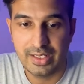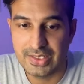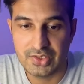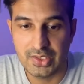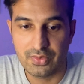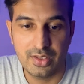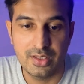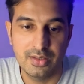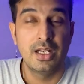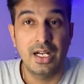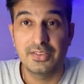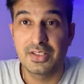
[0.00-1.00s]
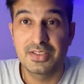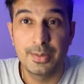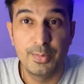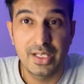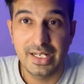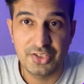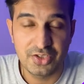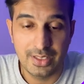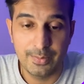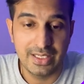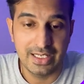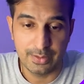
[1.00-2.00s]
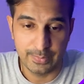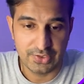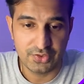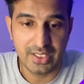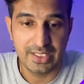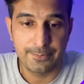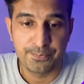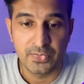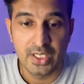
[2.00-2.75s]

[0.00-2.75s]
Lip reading: etc. Other similar HTML elements, right?